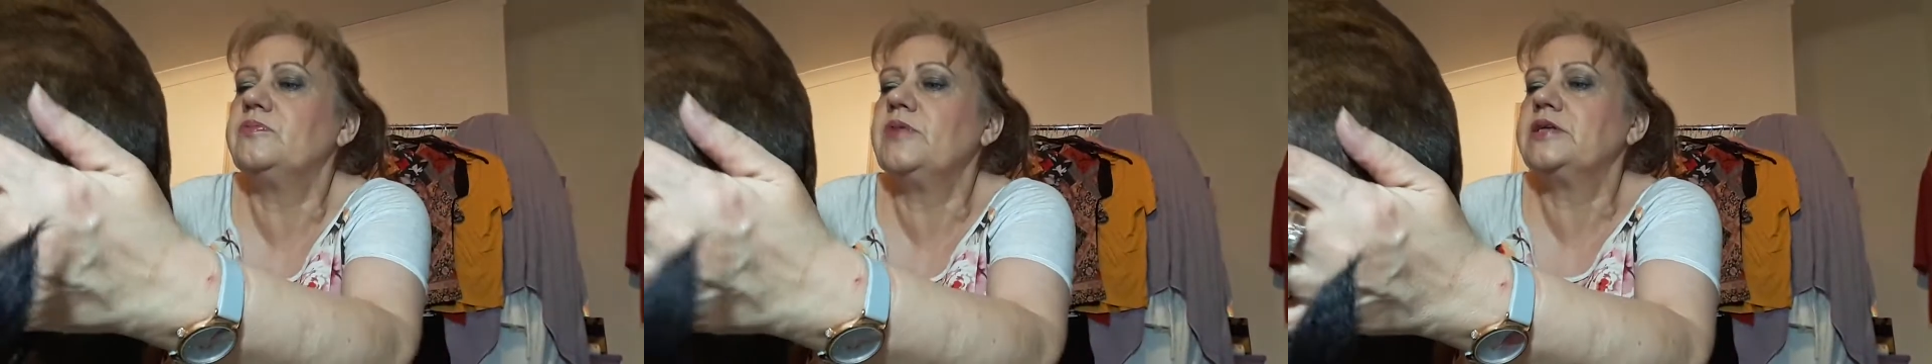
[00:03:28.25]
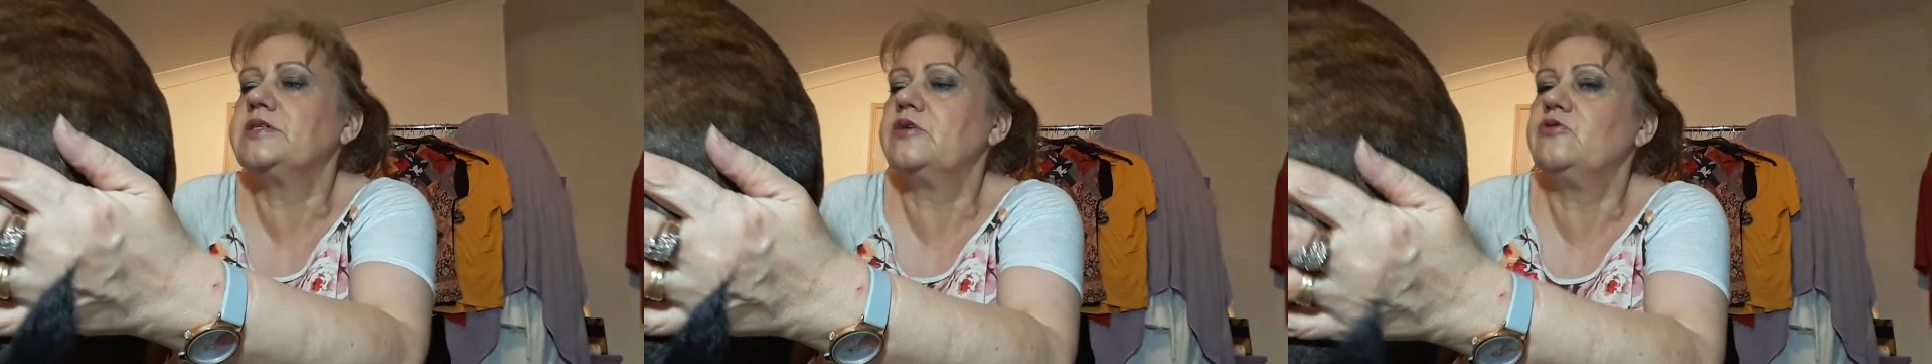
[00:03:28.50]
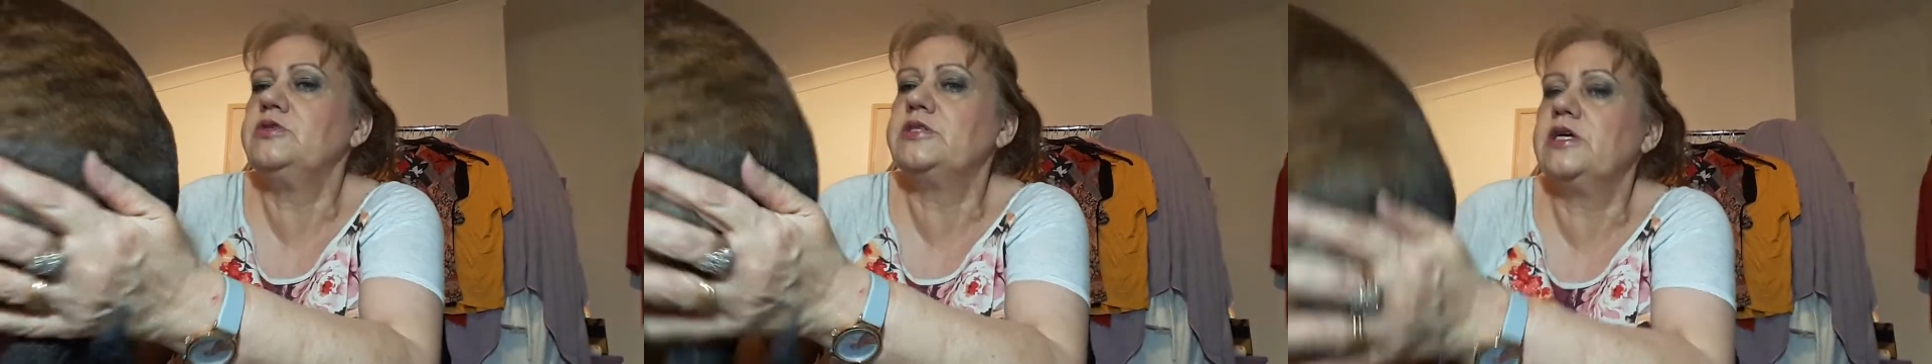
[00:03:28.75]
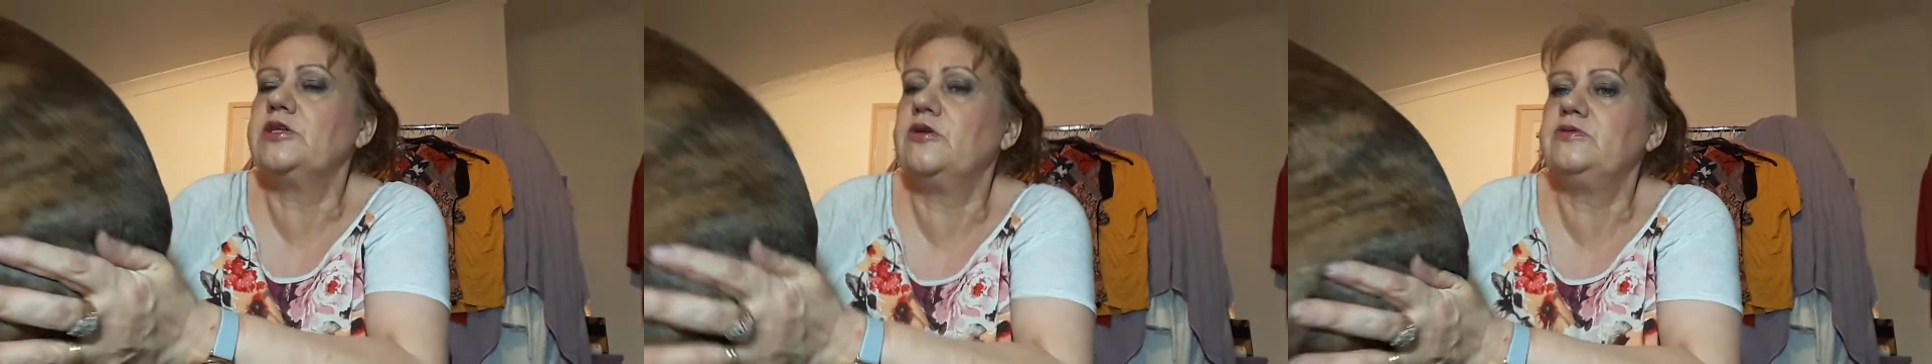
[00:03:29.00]
That's it. Go and
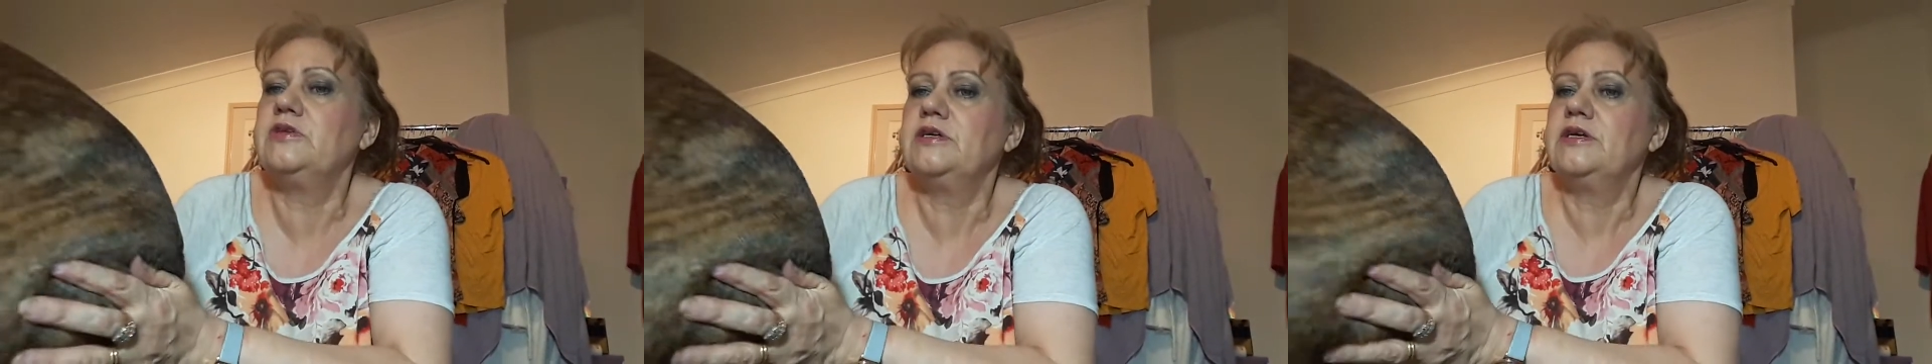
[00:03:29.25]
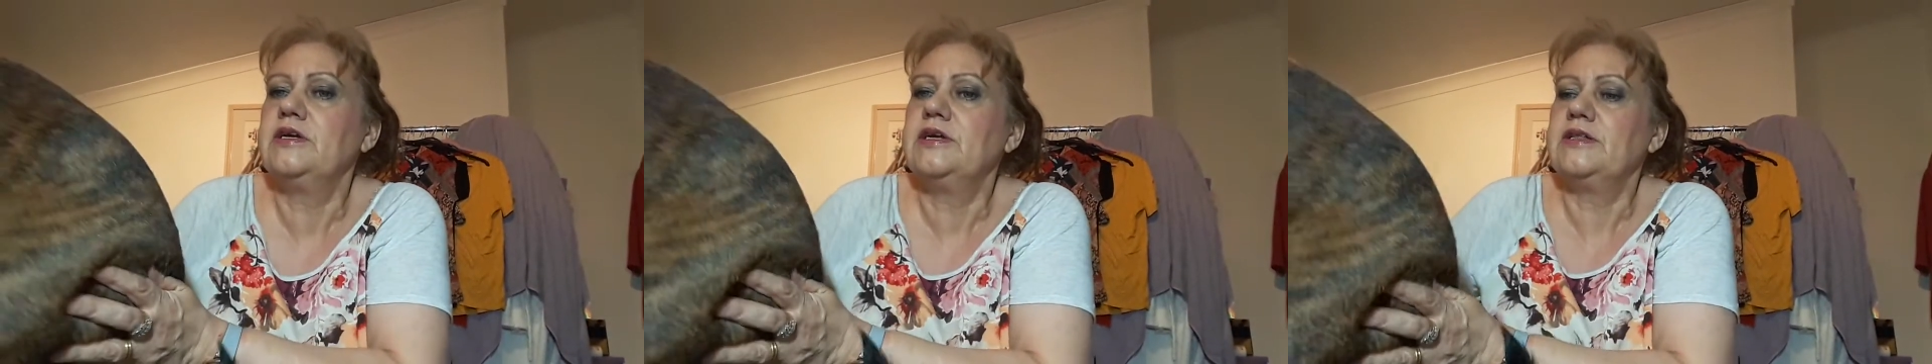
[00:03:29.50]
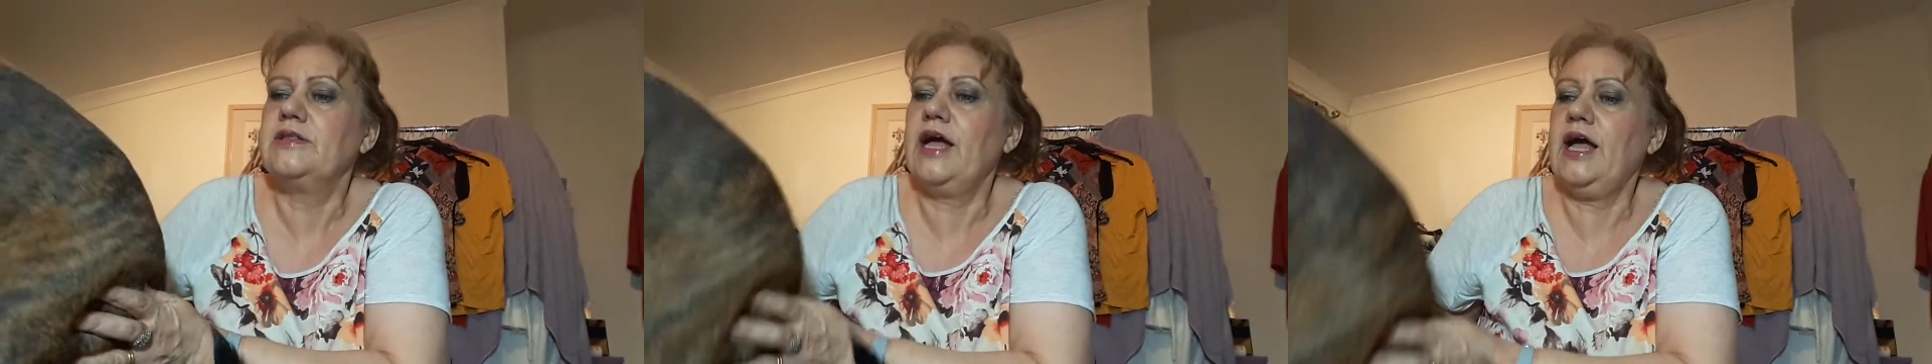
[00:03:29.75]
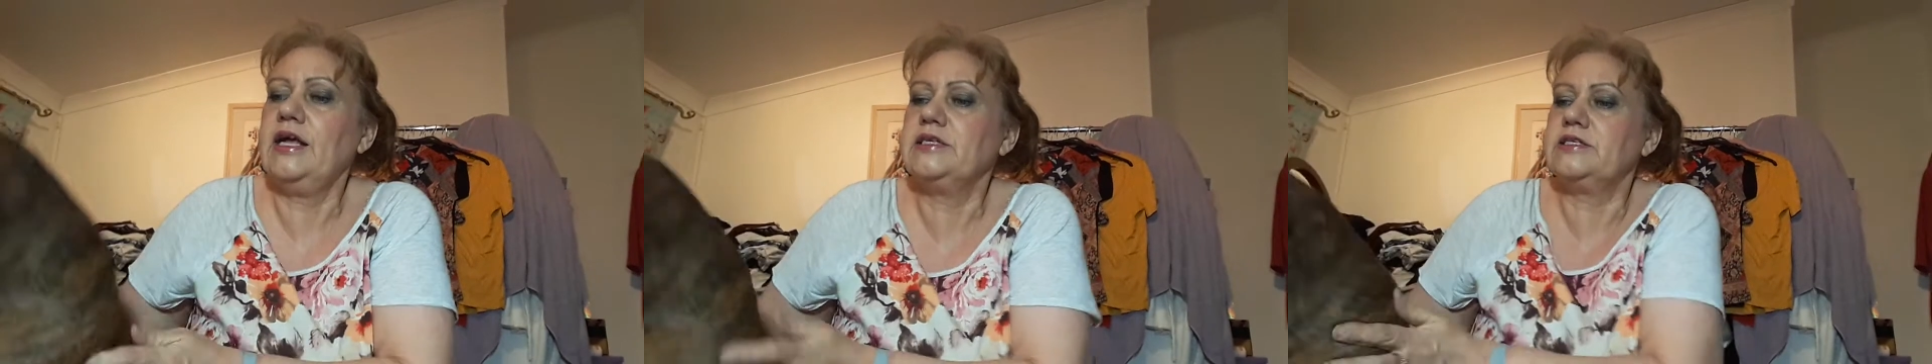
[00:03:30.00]
sit down.
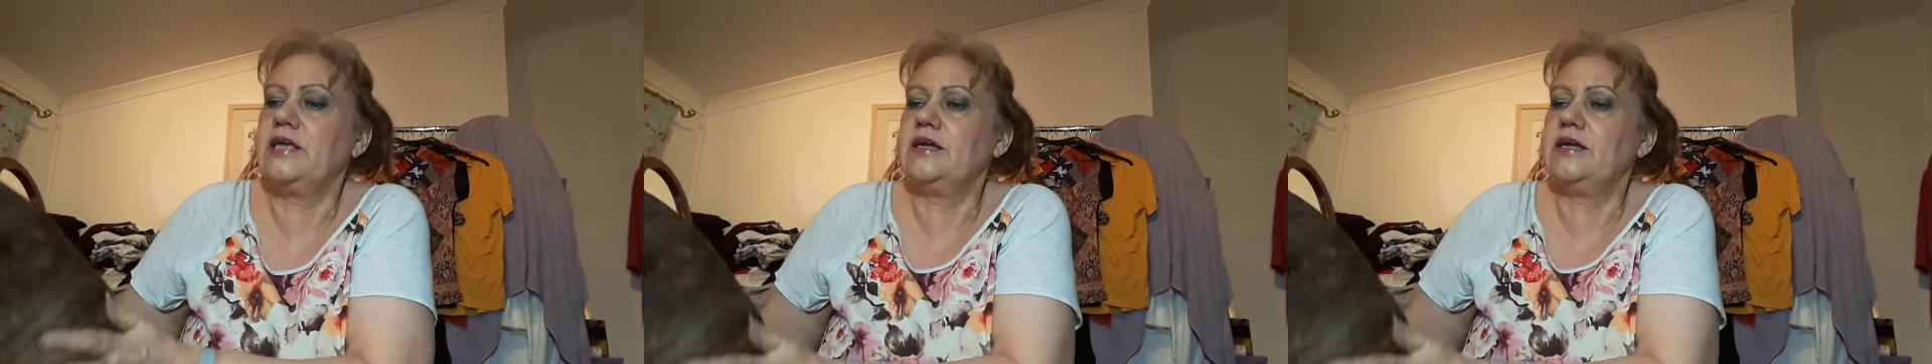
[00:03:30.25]
That's